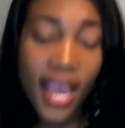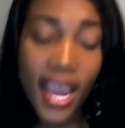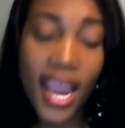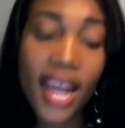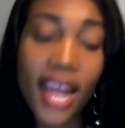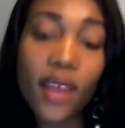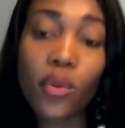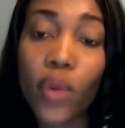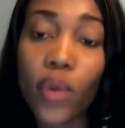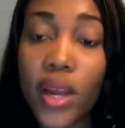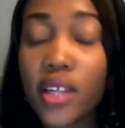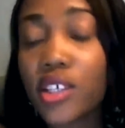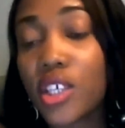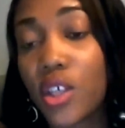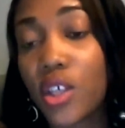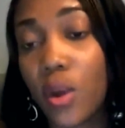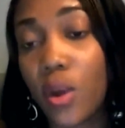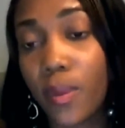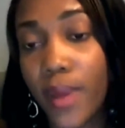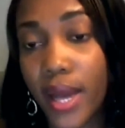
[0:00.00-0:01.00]
And when
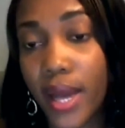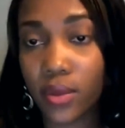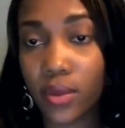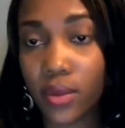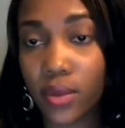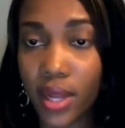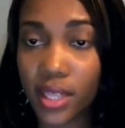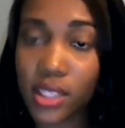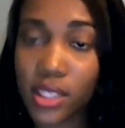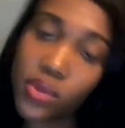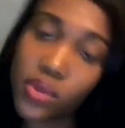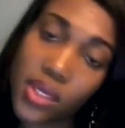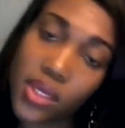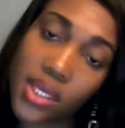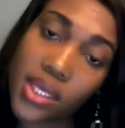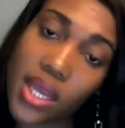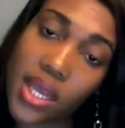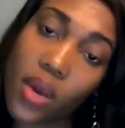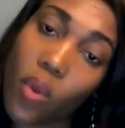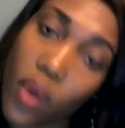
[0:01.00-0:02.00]
she go back to Haiti, she will
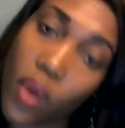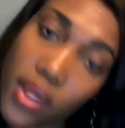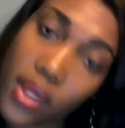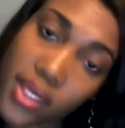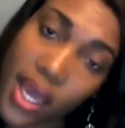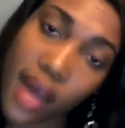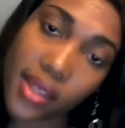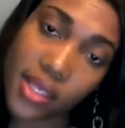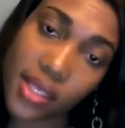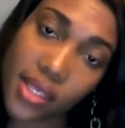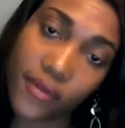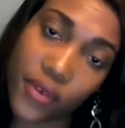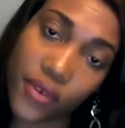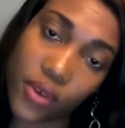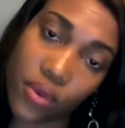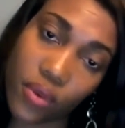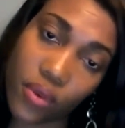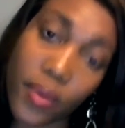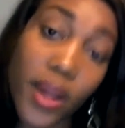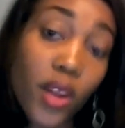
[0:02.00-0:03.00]
send 1,000 for
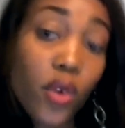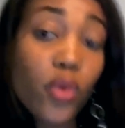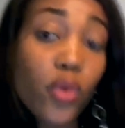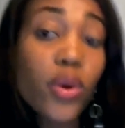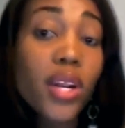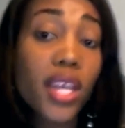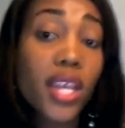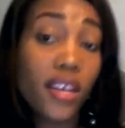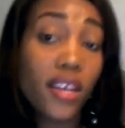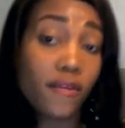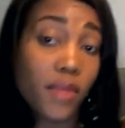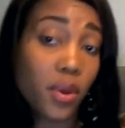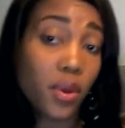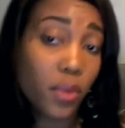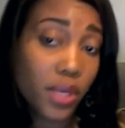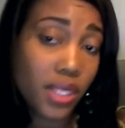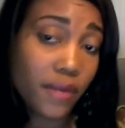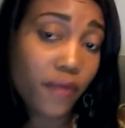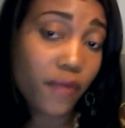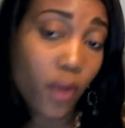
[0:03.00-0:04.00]
you, but you will give me a
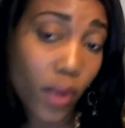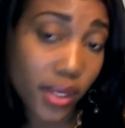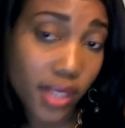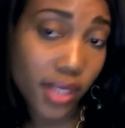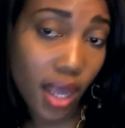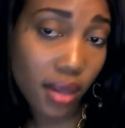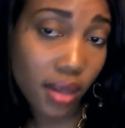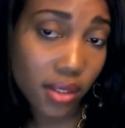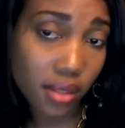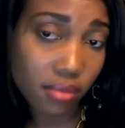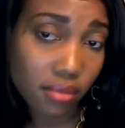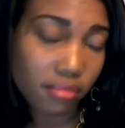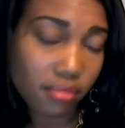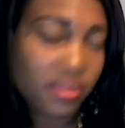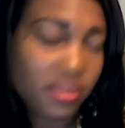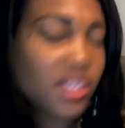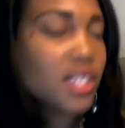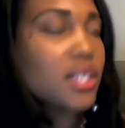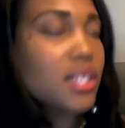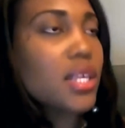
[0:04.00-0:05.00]
receipt for 1,000.
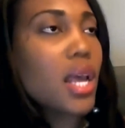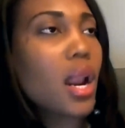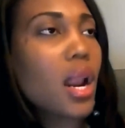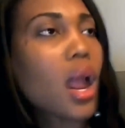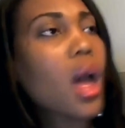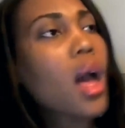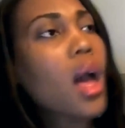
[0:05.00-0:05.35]
She said,